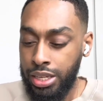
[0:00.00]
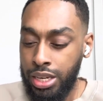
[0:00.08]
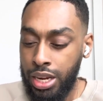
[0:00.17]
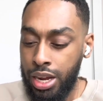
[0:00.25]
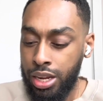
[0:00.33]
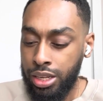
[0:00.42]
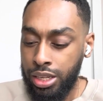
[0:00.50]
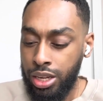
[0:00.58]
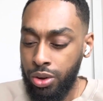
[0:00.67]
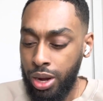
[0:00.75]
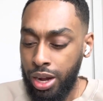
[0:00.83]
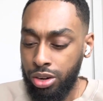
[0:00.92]
yeah,
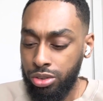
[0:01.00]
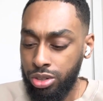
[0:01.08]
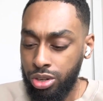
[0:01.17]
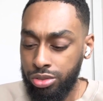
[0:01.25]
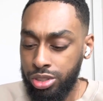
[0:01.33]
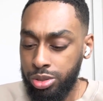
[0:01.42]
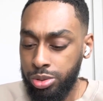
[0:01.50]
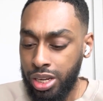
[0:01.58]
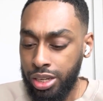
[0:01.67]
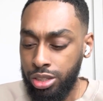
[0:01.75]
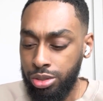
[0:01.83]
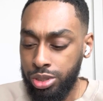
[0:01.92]
Leo, I don't know if this was
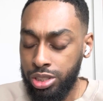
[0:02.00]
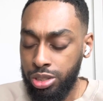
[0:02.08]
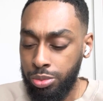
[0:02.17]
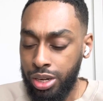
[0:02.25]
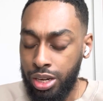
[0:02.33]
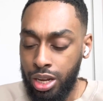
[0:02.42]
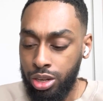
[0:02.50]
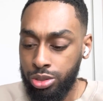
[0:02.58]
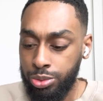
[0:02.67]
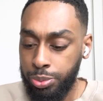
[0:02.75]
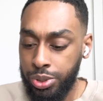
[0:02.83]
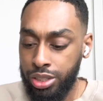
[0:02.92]
like you or someone else,
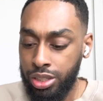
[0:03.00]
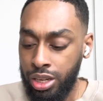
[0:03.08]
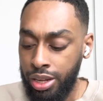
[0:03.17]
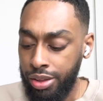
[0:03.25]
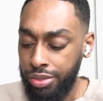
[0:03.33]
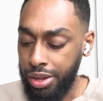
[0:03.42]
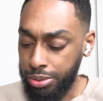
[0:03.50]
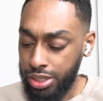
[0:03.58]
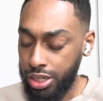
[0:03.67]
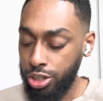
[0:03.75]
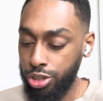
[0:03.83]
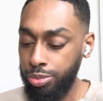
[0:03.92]
but there was like
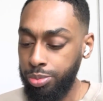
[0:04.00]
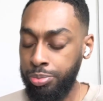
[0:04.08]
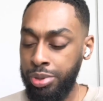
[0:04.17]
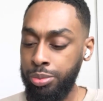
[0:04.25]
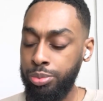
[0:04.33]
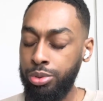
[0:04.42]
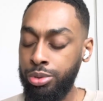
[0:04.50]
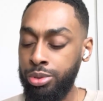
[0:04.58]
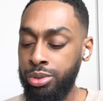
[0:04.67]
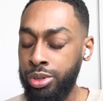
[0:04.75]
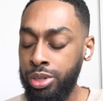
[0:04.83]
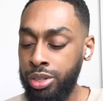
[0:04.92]
a group of
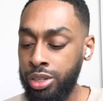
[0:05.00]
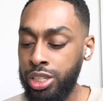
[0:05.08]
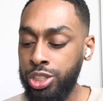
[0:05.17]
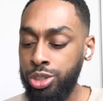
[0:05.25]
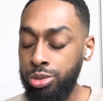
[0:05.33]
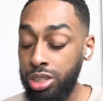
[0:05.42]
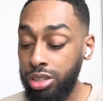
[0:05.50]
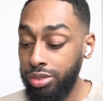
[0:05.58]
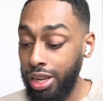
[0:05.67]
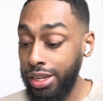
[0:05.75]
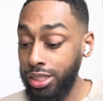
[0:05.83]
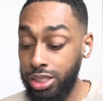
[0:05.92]
people, because you could have
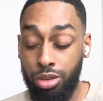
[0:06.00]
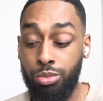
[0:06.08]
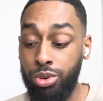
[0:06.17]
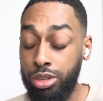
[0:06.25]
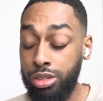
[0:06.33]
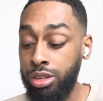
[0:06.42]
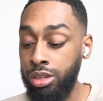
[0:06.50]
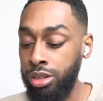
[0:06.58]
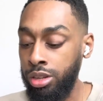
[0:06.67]
liked someone